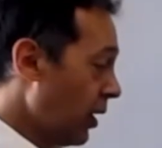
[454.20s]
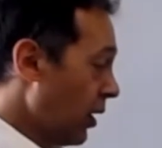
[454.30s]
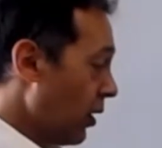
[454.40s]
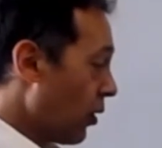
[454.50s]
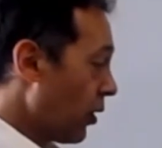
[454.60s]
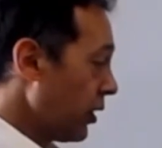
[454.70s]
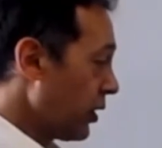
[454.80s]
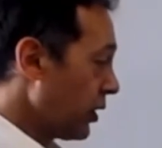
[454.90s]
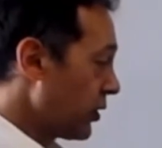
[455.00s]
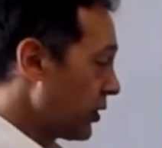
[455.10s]
or you
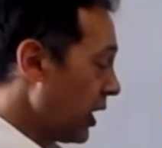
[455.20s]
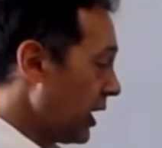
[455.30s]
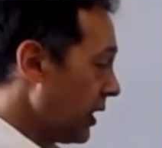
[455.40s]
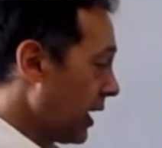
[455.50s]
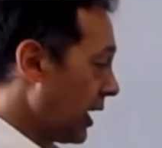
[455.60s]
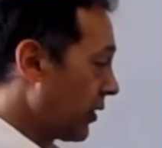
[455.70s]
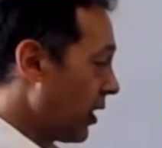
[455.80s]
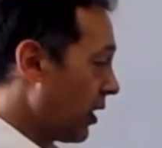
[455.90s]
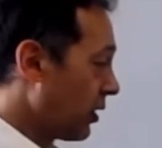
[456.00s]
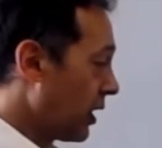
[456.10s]
could say that
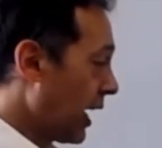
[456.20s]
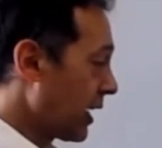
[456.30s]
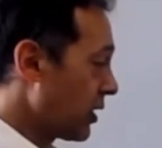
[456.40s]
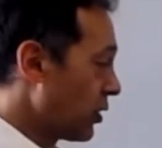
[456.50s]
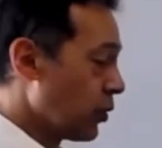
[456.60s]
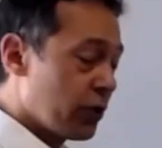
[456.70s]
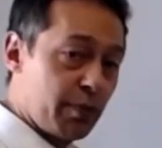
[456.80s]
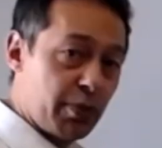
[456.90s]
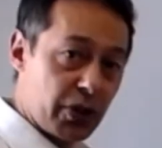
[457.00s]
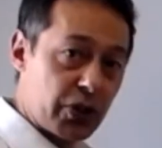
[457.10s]
they're lactose
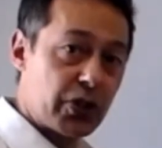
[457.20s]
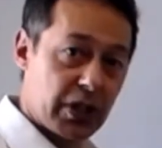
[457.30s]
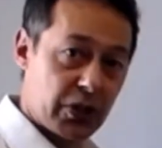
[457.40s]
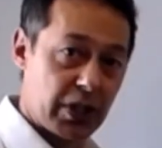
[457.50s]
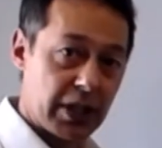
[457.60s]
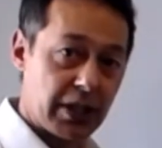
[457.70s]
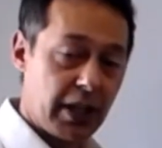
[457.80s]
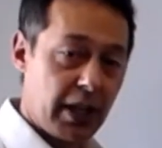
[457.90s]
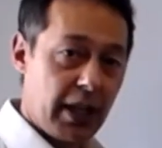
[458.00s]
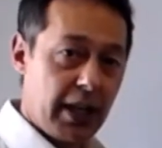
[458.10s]
persistent.
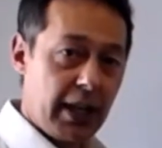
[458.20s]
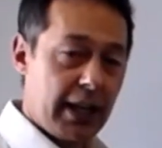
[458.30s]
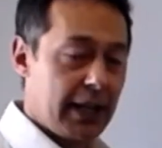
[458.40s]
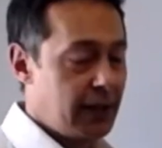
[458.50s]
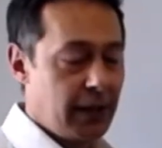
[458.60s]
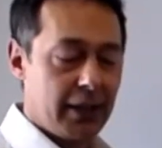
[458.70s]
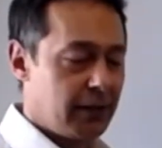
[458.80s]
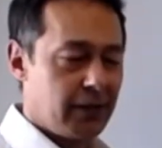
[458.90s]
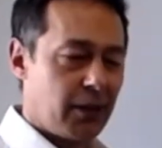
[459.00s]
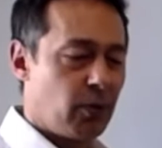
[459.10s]
And you're
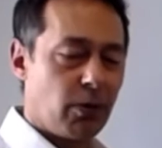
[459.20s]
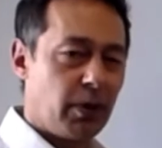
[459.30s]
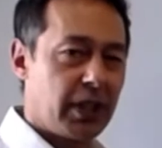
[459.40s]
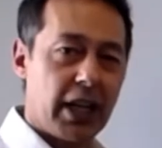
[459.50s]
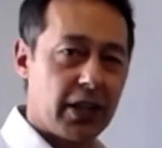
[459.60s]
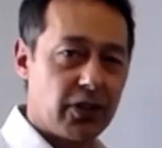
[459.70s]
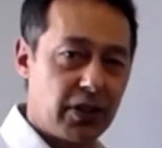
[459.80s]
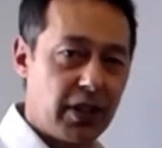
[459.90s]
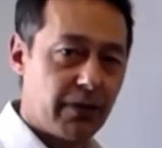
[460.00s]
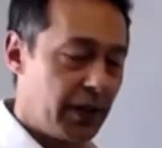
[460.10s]
like, well, what the heck is the
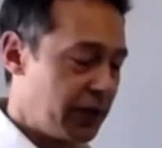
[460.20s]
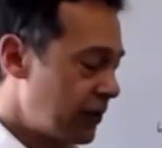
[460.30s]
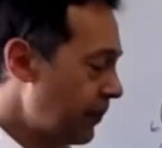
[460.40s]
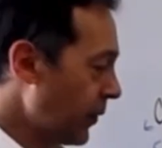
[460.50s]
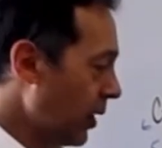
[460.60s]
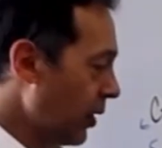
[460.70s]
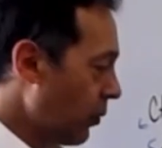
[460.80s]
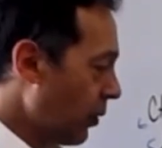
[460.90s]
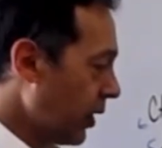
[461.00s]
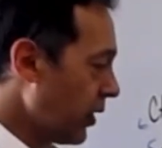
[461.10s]
difference?
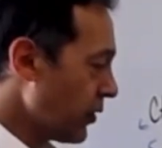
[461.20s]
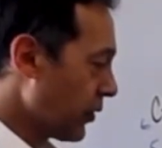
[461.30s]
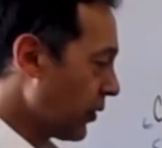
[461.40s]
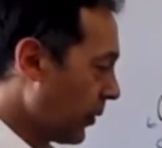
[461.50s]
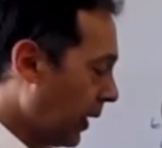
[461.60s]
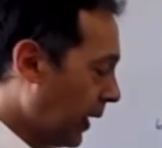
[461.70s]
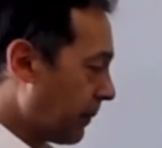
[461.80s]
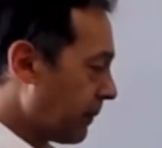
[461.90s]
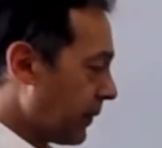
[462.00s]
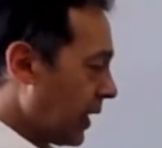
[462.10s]
Well, here's the thing.
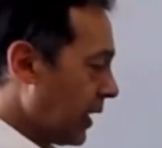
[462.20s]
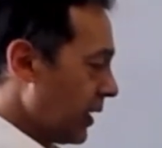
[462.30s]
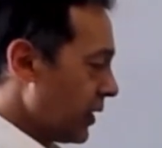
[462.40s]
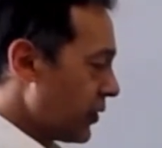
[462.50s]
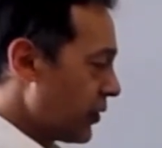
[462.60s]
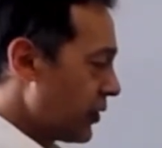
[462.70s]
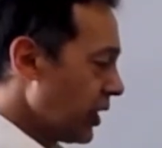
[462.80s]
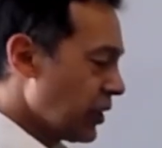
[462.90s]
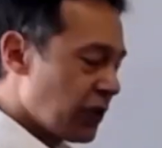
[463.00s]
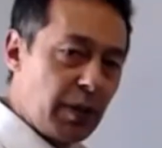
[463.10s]

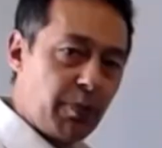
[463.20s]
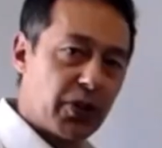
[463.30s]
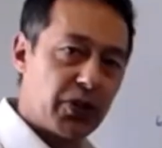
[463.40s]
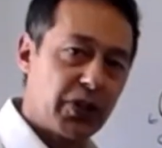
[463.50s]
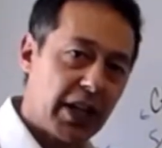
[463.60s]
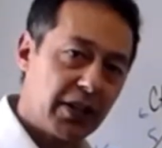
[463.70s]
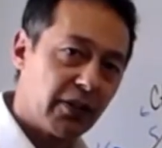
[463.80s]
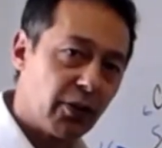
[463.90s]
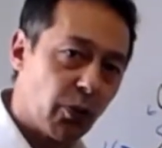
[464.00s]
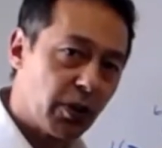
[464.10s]
60% of
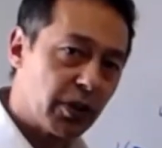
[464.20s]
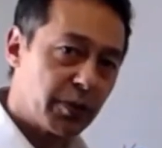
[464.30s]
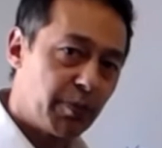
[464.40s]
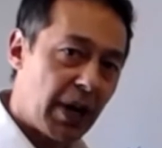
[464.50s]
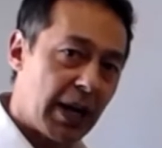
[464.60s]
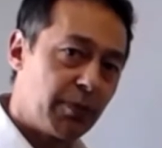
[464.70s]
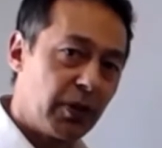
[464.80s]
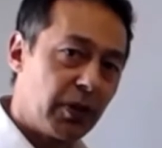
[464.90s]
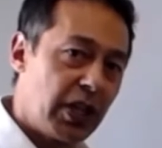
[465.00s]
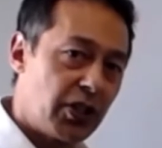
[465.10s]
the world's
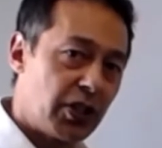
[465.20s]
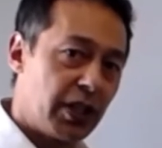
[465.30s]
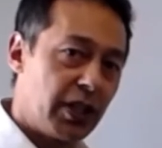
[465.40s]
population